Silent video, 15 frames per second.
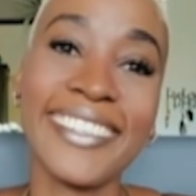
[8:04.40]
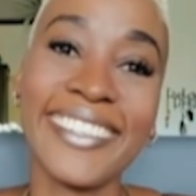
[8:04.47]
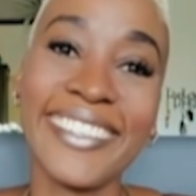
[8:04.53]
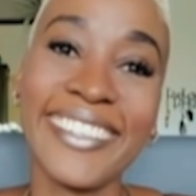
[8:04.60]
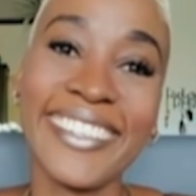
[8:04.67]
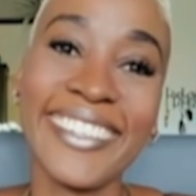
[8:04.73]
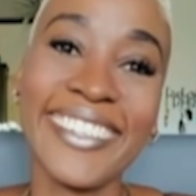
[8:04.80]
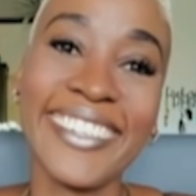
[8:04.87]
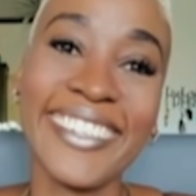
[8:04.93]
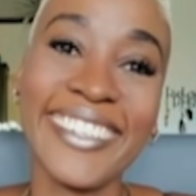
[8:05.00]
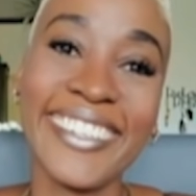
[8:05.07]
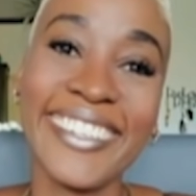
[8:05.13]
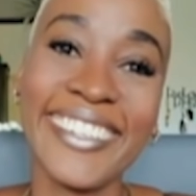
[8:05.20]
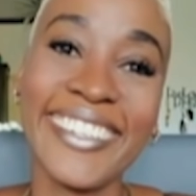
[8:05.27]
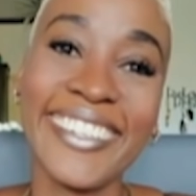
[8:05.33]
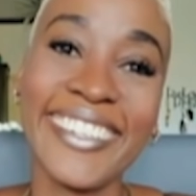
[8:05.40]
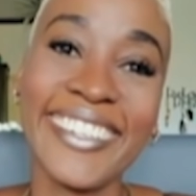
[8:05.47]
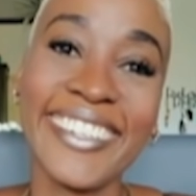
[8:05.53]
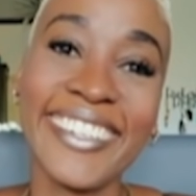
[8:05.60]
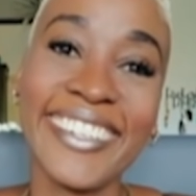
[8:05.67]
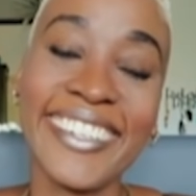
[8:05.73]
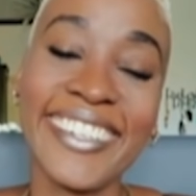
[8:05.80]

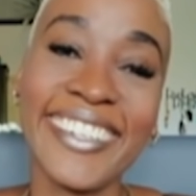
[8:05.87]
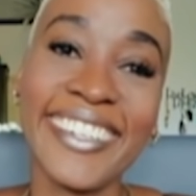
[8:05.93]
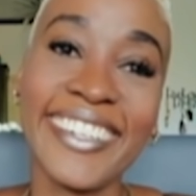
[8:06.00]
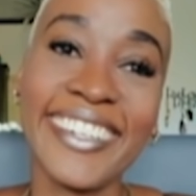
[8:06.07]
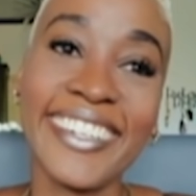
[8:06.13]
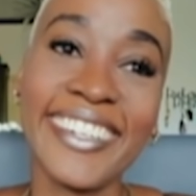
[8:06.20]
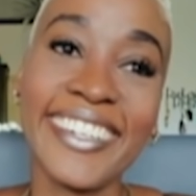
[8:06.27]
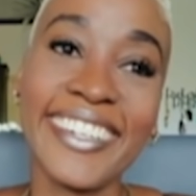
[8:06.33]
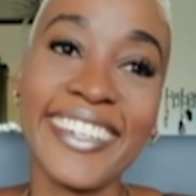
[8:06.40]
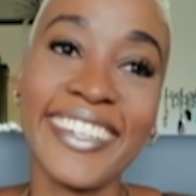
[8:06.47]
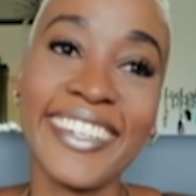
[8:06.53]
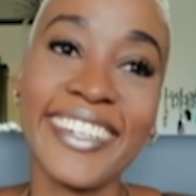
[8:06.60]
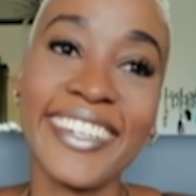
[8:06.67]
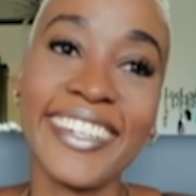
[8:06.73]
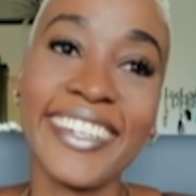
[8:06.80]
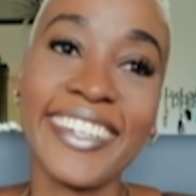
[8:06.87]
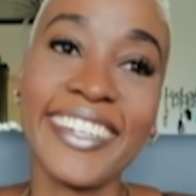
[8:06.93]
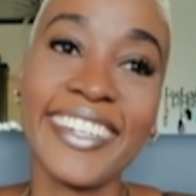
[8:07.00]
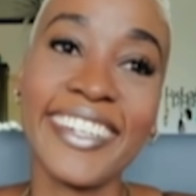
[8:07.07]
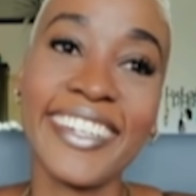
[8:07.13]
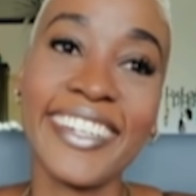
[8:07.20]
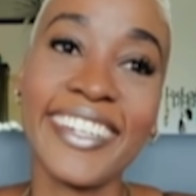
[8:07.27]

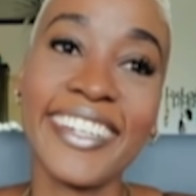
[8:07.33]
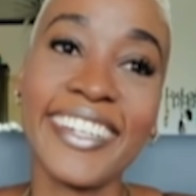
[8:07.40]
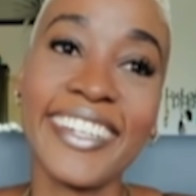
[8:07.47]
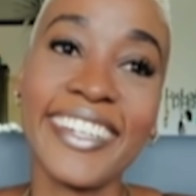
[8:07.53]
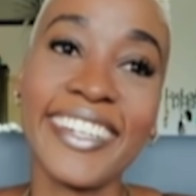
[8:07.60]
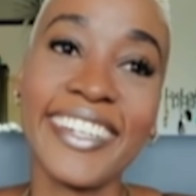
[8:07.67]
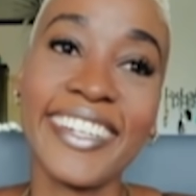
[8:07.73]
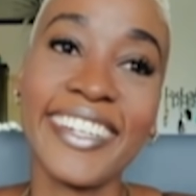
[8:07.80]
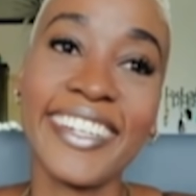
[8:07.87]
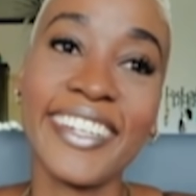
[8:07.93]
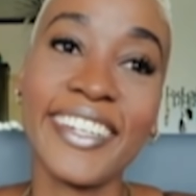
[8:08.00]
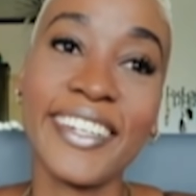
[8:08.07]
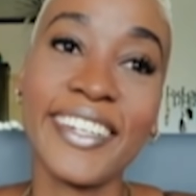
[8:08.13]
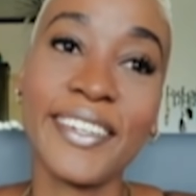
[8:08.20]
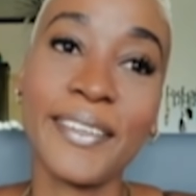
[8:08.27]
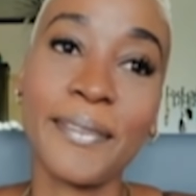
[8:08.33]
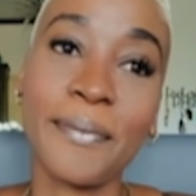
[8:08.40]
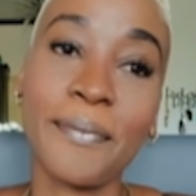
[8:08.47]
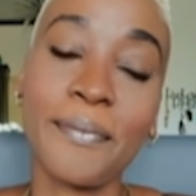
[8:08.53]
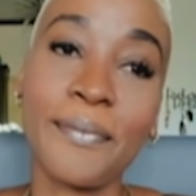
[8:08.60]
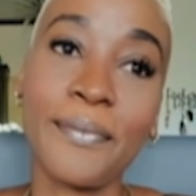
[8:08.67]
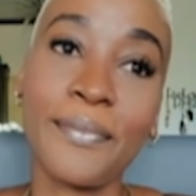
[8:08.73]

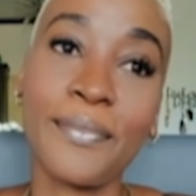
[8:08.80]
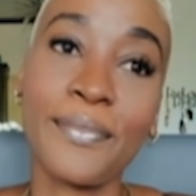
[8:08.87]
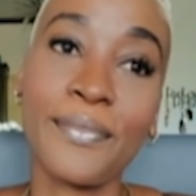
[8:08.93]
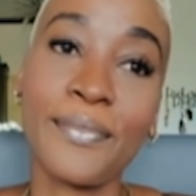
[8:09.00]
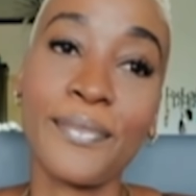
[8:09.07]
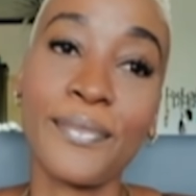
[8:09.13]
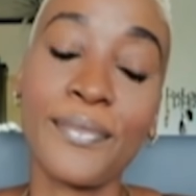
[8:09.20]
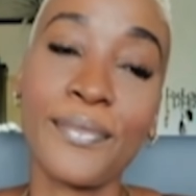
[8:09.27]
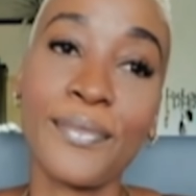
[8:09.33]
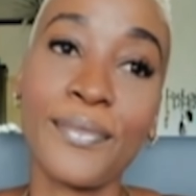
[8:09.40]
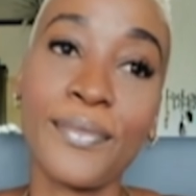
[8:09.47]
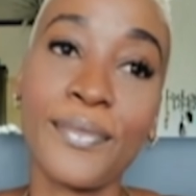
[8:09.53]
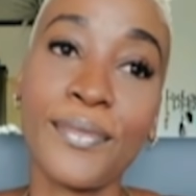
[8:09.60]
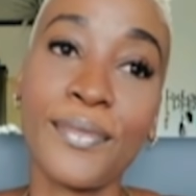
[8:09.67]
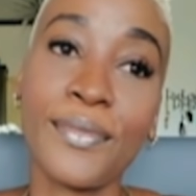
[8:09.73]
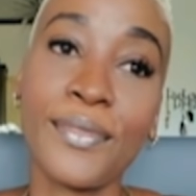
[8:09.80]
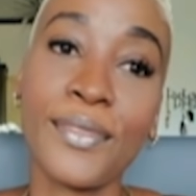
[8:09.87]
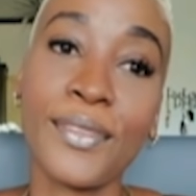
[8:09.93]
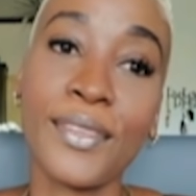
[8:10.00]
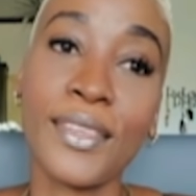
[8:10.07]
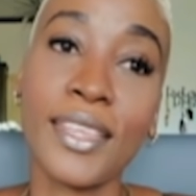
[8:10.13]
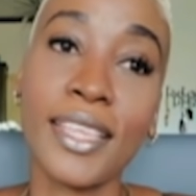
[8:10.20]

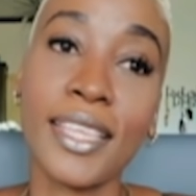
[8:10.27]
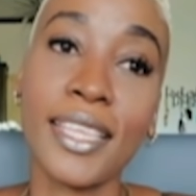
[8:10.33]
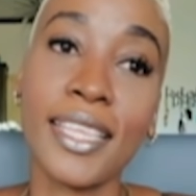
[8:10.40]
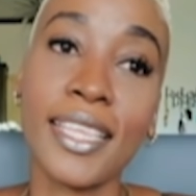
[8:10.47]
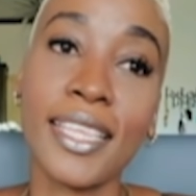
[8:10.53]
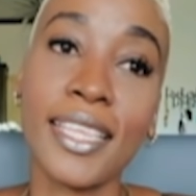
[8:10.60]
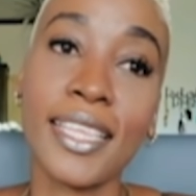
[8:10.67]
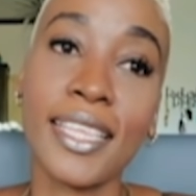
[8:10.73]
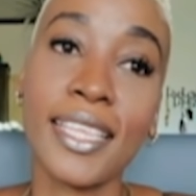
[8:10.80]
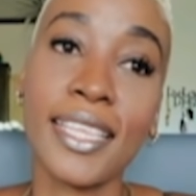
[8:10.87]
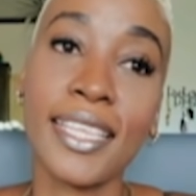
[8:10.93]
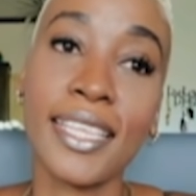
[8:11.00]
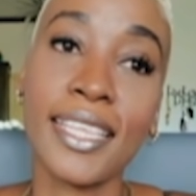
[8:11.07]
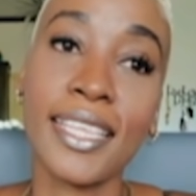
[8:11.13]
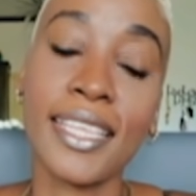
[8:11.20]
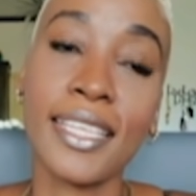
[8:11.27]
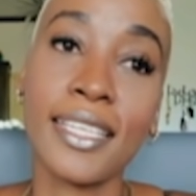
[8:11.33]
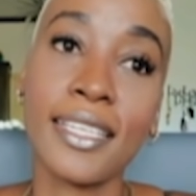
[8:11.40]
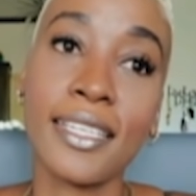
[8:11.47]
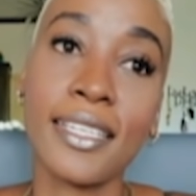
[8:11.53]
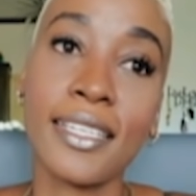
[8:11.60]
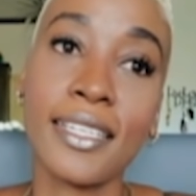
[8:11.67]

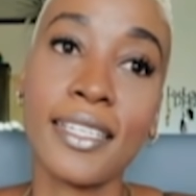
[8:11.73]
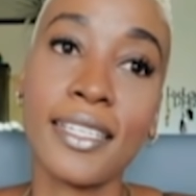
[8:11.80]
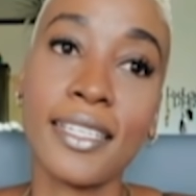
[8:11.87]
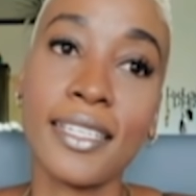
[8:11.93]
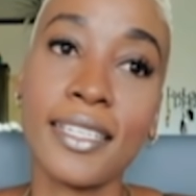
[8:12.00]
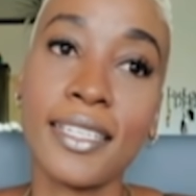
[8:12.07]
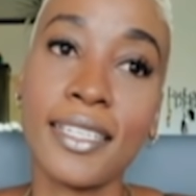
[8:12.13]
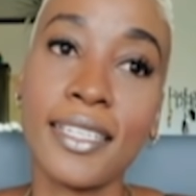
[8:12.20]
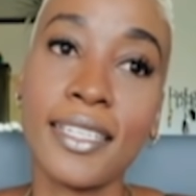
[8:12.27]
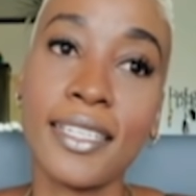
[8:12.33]
(not speaking)